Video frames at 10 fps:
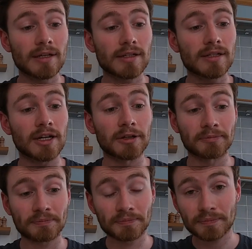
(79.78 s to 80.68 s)
So,
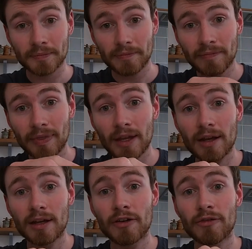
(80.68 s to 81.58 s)

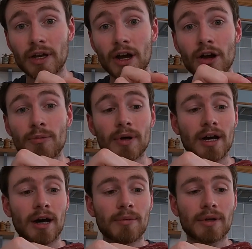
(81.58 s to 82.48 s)
if we open
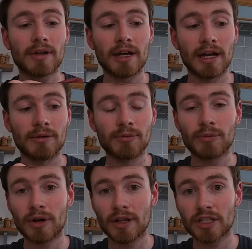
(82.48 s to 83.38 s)
up um,
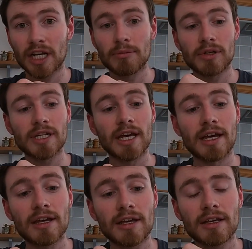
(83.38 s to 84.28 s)
one of the chambers
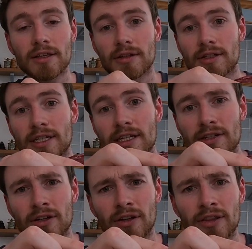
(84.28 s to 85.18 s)
here, you'll see it's
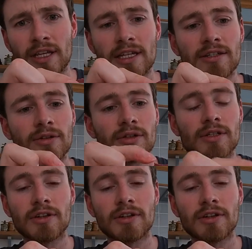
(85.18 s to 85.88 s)
got these sorts